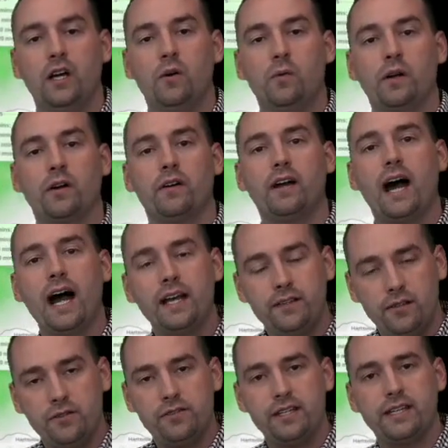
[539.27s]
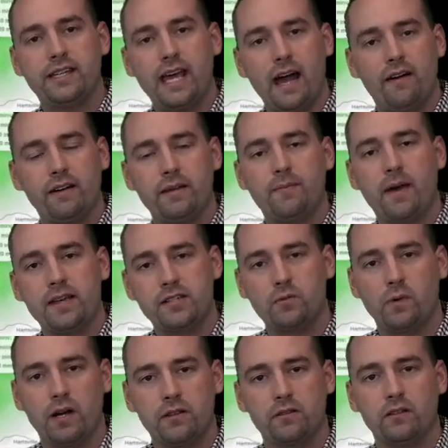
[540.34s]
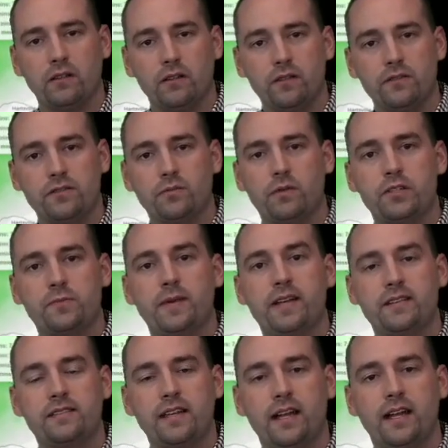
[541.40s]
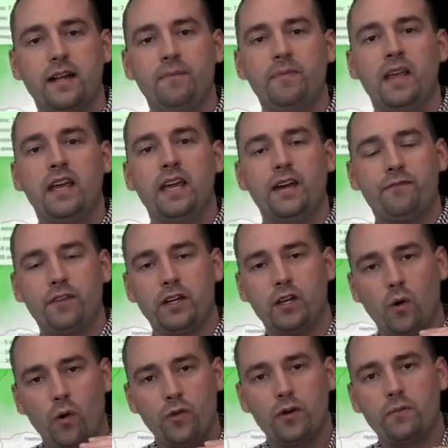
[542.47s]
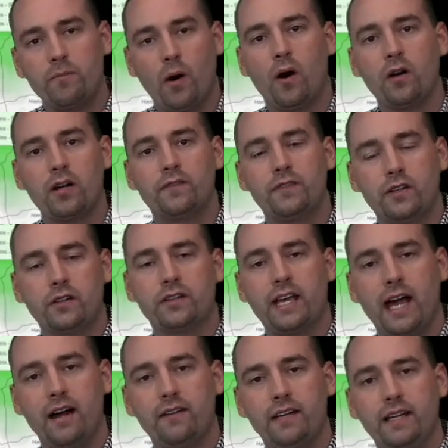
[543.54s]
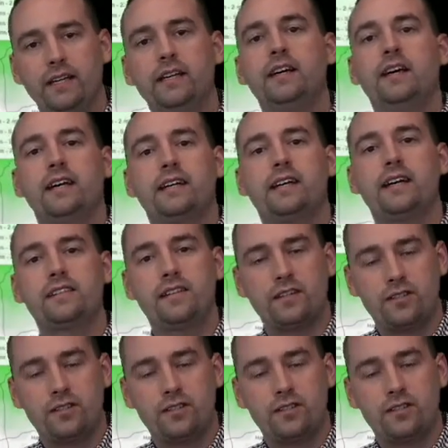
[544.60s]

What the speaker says: We are not using county-based weather alerts, which means that if the northern part of your county gets a